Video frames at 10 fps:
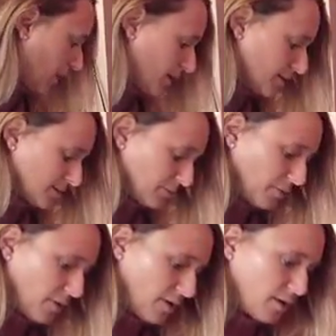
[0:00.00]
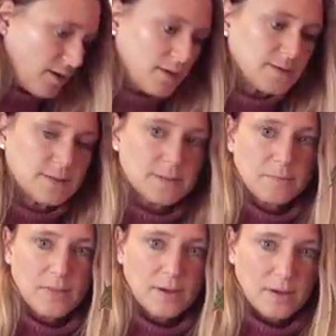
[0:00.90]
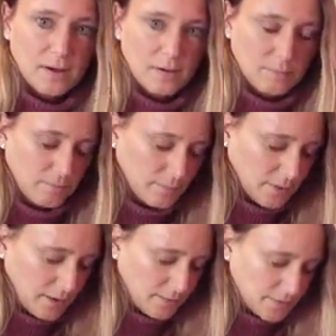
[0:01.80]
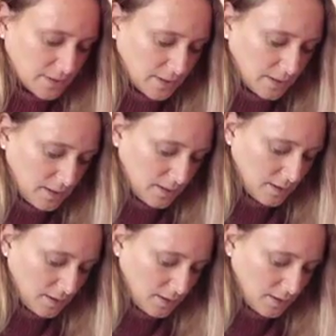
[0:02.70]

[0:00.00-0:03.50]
some, some of the um, leaves in it